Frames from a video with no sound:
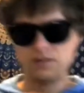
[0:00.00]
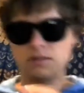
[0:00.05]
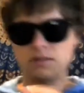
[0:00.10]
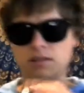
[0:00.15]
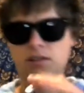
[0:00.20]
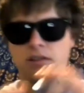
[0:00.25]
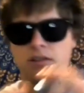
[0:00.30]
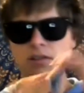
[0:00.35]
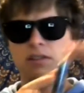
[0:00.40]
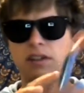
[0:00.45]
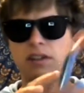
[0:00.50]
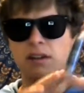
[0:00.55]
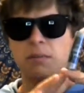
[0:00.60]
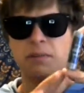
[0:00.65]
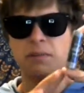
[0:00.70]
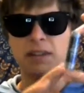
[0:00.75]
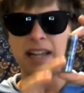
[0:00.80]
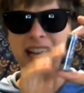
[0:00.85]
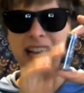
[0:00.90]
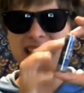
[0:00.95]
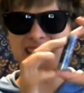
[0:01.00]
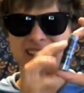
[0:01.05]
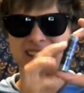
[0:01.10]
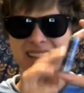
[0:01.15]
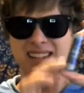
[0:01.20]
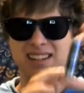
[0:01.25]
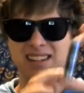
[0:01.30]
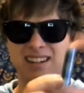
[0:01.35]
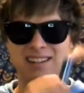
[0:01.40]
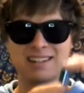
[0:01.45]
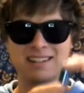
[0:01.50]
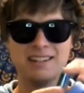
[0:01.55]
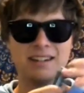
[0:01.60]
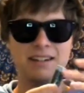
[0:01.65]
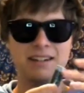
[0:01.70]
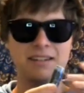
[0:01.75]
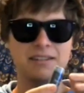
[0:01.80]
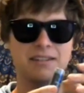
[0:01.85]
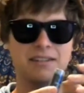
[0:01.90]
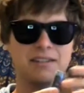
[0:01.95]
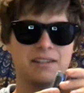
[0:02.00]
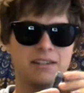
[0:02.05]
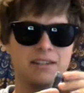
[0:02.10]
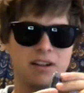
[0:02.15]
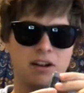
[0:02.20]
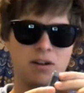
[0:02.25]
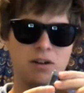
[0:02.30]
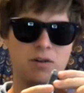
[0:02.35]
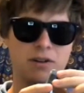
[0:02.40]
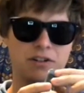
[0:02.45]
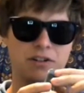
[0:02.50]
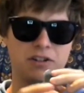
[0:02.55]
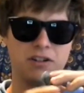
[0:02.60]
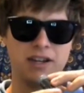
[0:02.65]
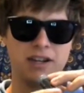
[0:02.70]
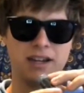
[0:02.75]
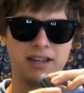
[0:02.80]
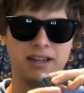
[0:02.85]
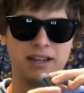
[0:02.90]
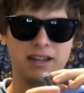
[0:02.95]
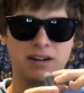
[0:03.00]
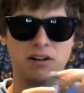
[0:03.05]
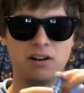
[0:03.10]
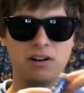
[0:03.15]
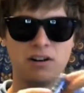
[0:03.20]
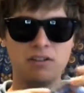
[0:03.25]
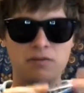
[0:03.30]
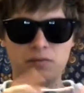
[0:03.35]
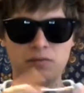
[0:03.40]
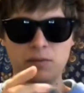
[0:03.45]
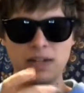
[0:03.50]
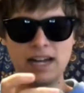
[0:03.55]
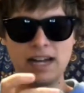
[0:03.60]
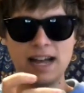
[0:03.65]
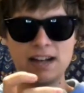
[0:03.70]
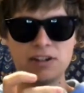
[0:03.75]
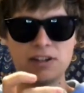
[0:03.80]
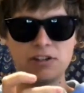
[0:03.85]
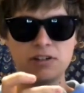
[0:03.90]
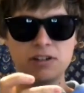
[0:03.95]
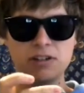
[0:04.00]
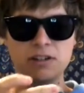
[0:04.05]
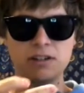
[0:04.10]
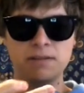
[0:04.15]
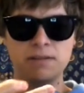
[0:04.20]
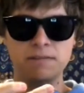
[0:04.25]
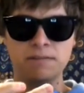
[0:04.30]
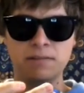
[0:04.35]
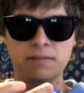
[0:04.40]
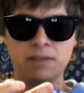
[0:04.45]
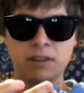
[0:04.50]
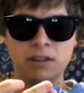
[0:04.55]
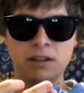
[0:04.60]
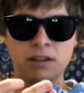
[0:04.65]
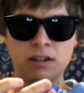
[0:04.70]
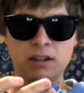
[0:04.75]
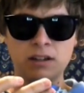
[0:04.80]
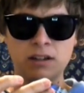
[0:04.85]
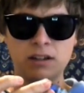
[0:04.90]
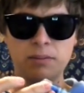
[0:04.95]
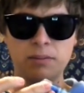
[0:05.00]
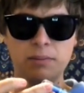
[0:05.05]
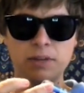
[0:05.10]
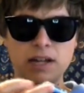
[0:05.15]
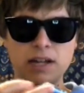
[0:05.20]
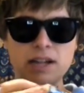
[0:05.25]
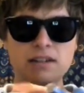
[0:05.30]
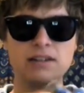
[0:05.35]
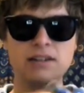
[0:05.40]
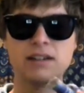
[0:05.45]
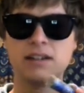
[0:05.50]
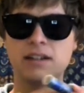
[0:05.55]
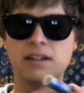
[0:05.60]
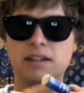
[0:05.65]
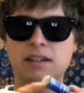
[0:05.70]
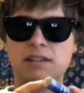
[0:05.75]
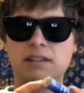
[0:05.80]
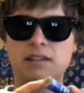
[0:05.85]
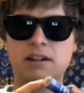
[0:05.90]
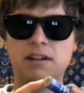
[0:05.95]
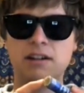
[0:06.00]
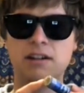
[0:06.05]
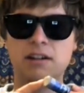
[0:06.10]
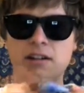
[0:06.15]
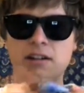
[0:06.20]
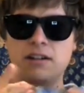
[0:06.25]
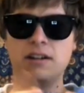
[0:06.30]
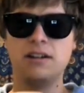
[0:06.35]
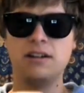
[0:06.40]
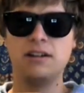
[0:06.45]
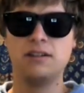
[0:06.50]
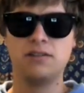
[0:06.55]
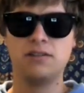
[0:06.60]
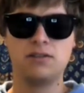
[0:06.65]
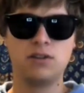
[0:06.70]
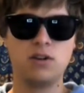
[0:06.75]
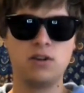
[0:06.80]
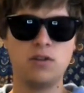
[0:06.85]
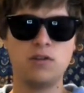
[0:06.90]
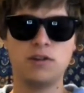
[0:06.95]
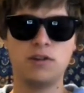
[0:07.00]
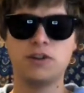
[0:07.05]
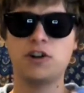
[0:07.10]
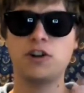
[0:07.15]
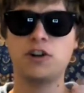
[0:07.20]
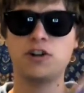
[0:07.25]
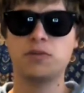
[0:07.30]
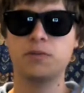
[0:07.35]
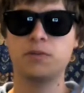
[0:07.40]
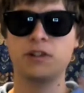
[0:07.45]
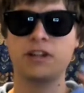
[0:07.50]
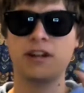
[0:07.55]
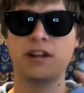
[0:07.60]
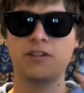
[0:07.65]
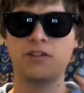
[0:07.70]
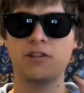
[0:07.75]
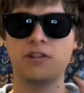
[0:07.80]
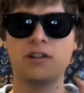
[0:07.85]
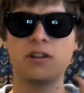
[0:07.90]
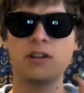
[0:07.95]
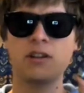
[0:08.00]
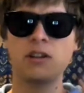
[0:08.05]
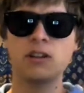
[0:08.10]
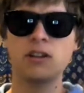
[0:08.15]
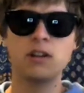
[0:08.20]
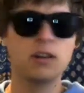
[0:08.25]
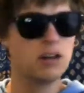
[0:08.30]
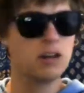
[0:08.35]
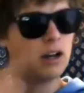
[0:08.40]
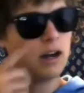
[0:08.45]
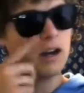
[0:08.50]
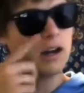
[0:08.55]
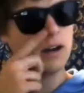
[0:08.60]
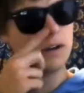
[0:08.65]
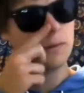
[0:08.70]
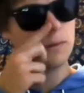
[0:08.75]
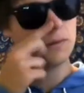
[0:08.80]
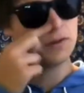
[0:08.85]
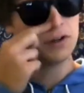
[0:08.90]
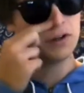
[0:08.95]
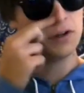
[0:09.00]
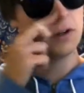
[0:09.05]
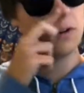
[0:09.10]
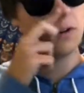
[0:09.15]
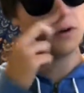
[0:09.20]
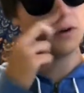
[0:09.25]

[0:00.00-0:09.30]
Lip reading: it looks like a plastic on here, and you're like, oh, I should take that off. But actually, the plastic that's on here is overcharge protection. So you don't